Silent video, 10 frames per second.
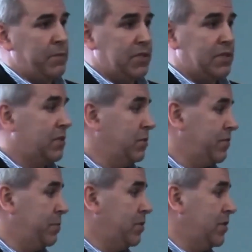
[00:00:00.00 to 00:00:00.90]
members of the
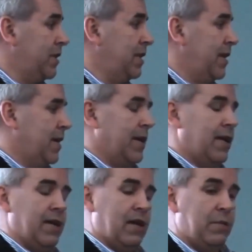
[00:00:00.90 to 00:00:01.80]
SWIFT community
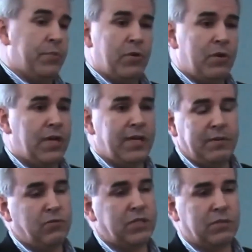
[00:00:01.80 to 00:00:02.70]
on a
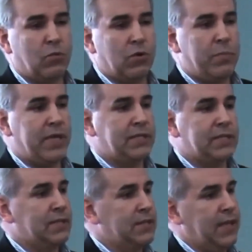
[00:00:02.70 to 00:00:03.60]
purely risk-reward
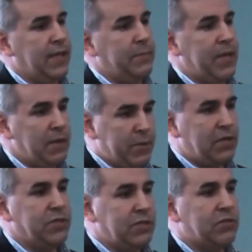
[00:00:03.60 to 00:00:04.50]
basis.
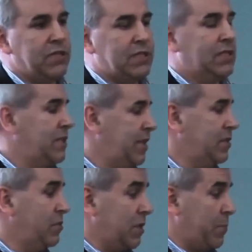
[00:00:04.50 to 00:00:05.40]
Anybody who's interested
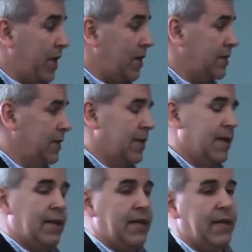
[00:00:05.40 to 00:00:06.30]
in doing a pilot,
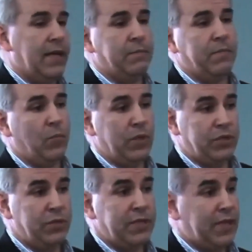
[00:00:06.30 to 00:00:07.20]
we'll
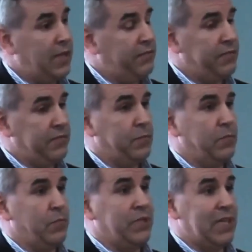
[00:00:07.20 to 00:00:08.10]
do it.
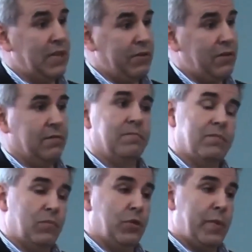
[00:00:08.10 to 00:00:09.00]
If we deliver,
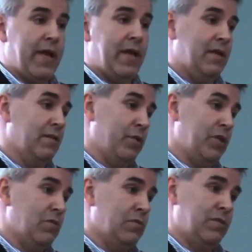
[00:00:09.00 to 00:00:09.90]
you pay. If we
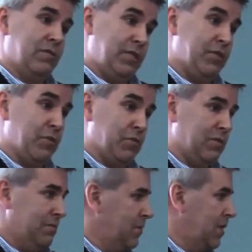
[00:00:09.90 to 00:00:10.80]
don't, you
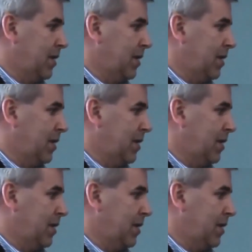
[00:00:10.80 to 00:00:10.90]
don't.